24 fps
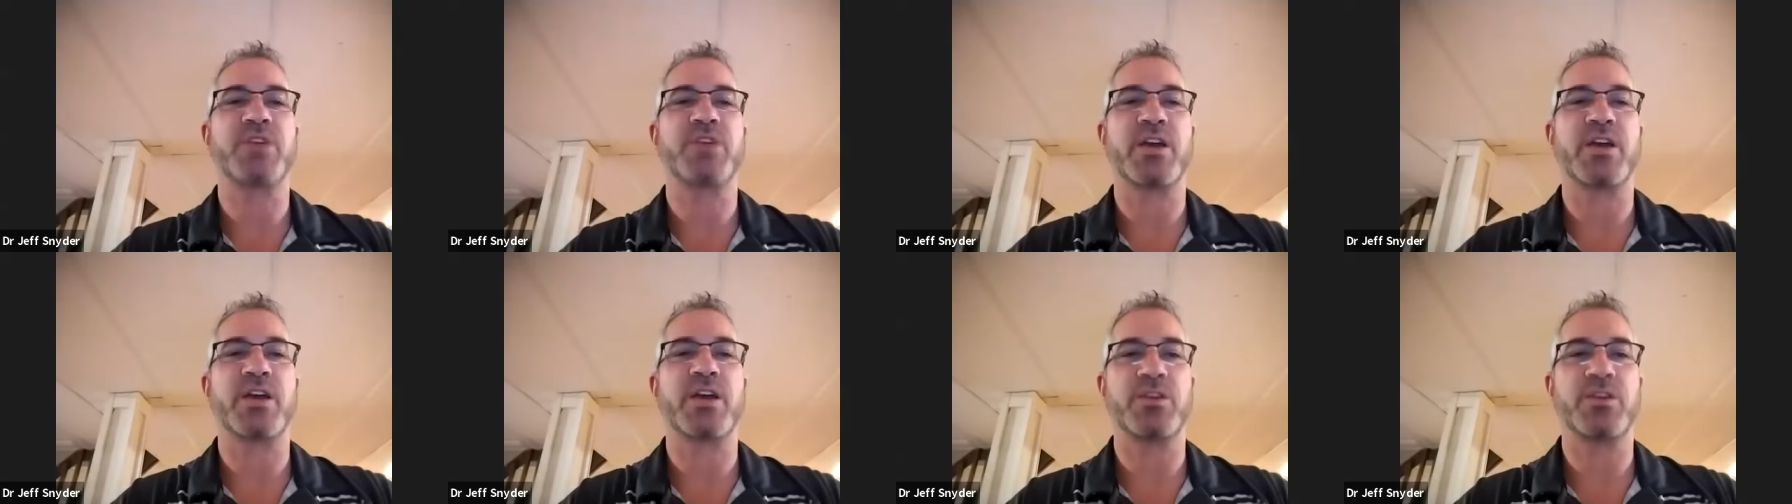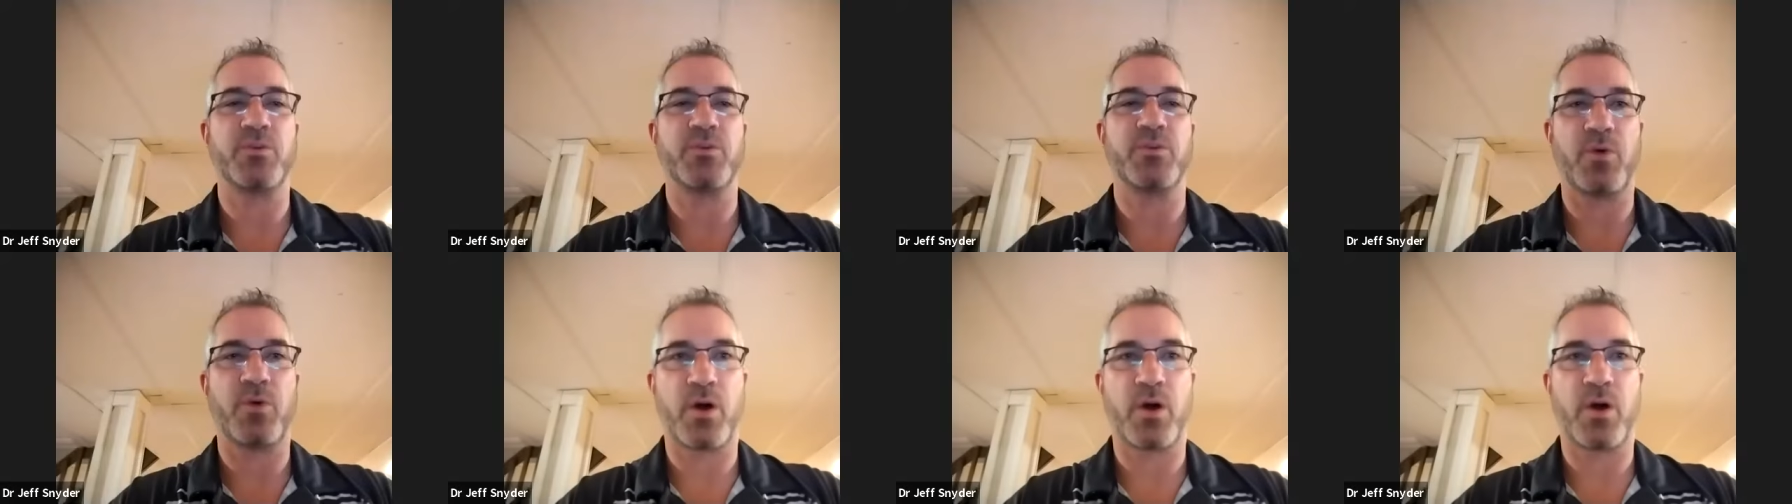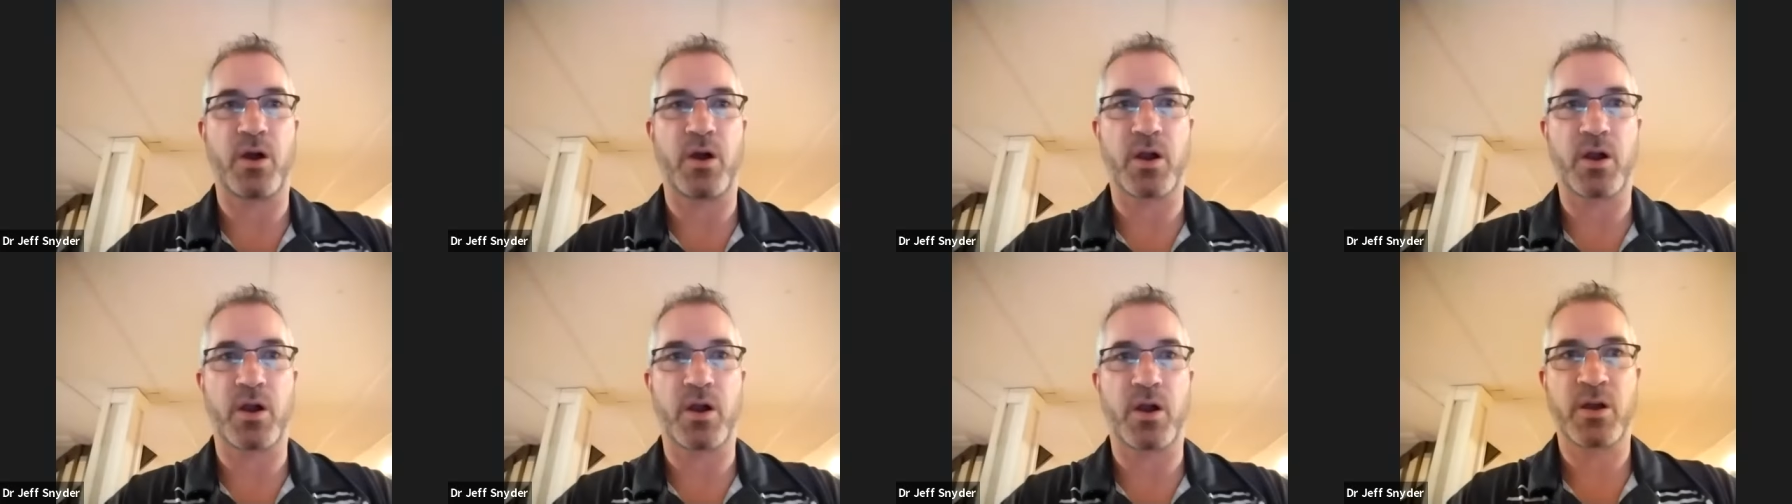that you
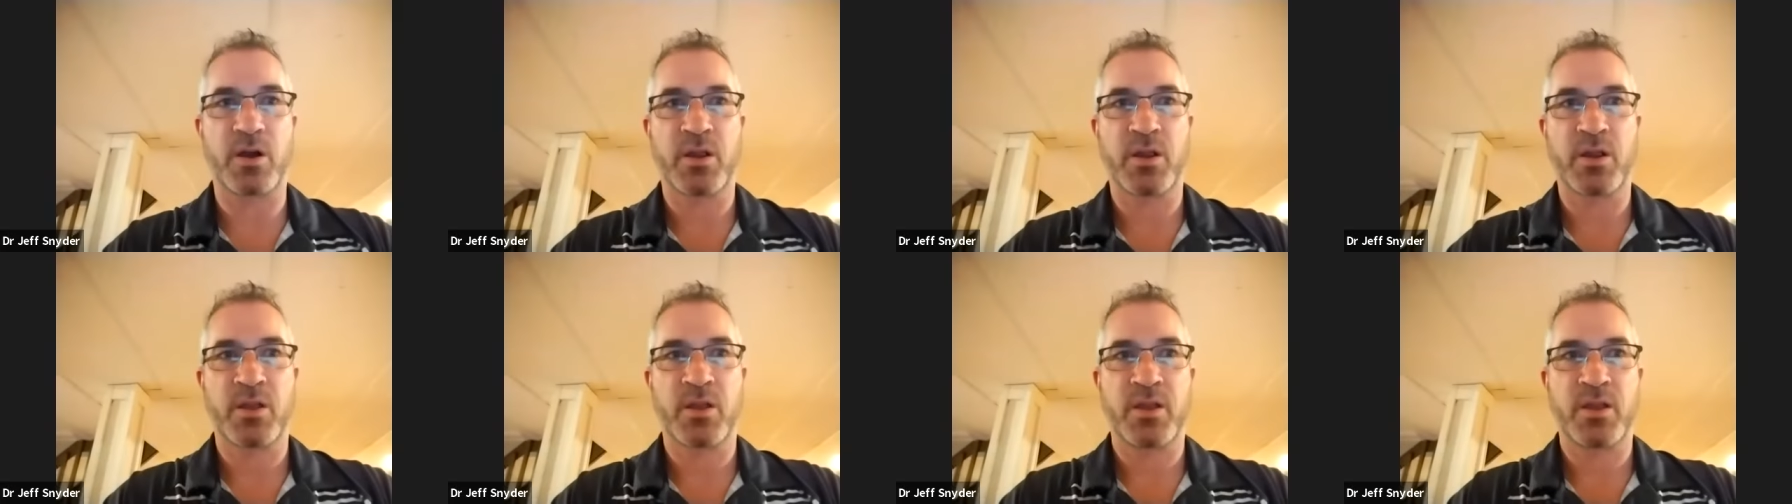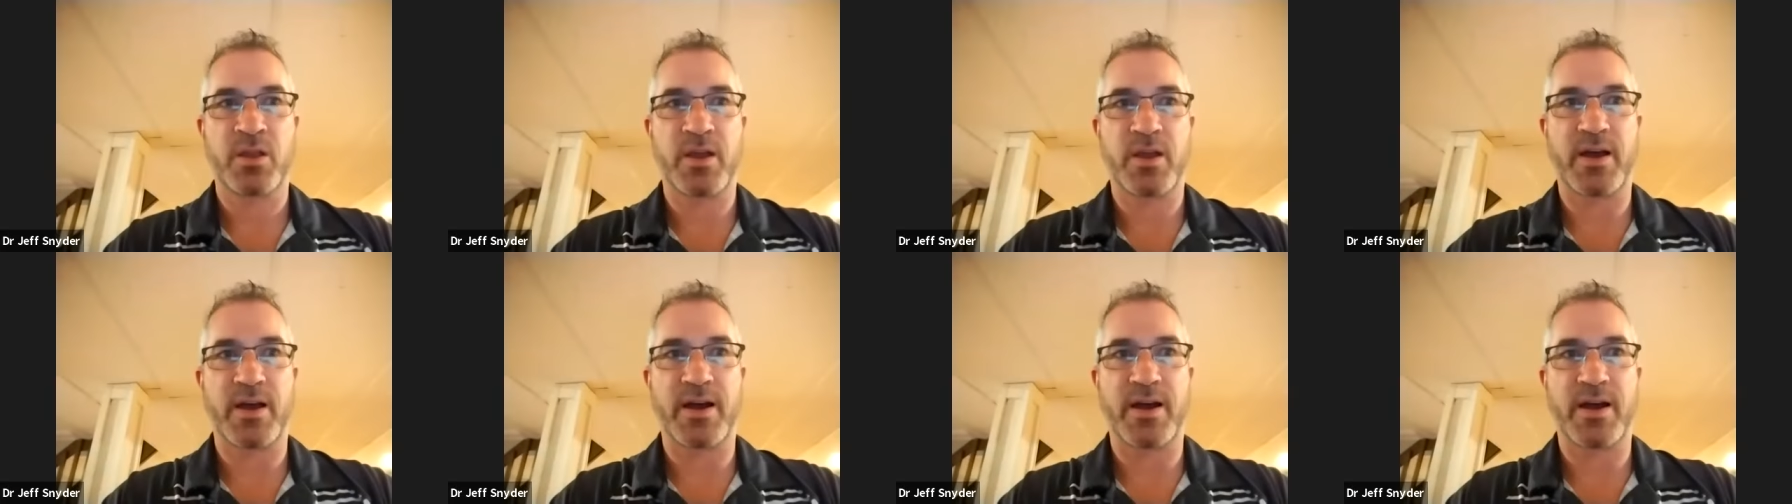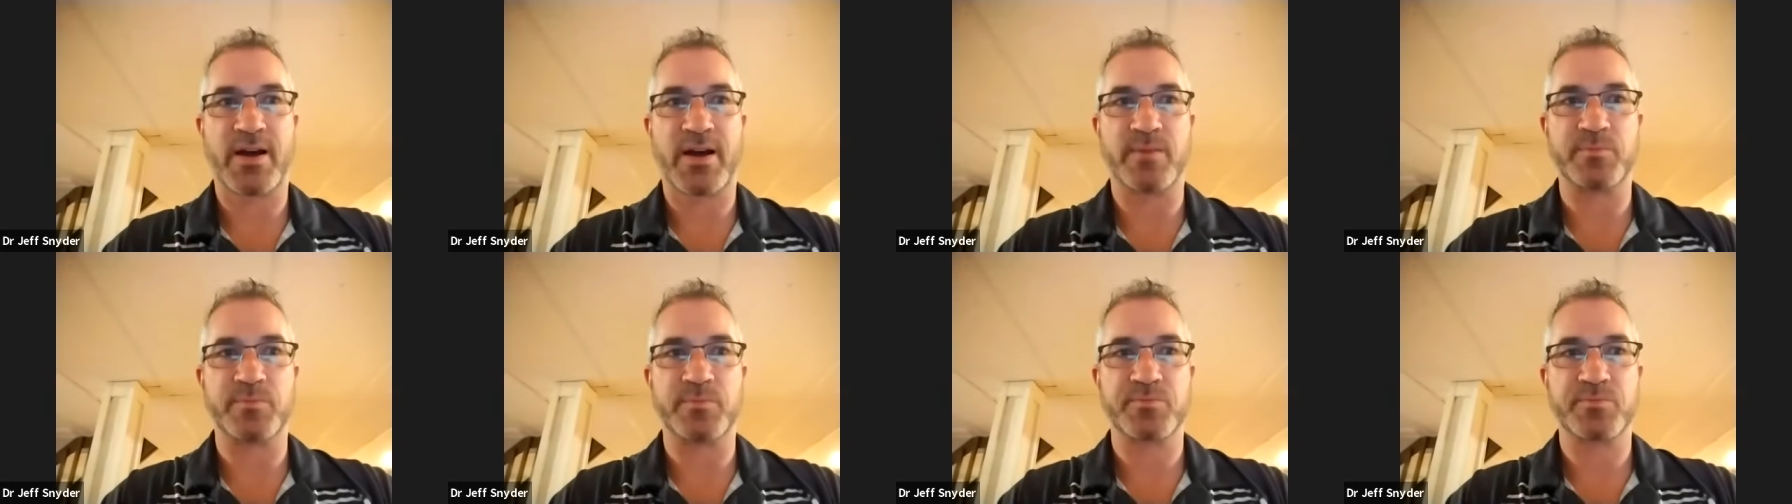are
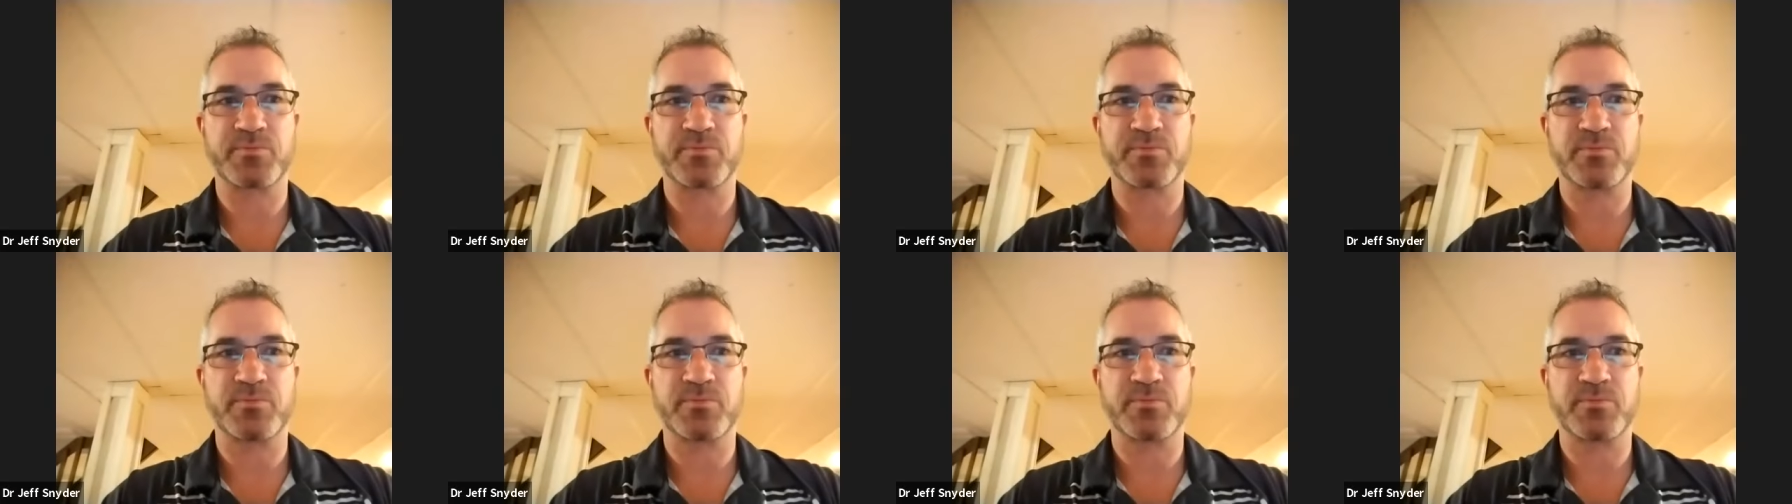um,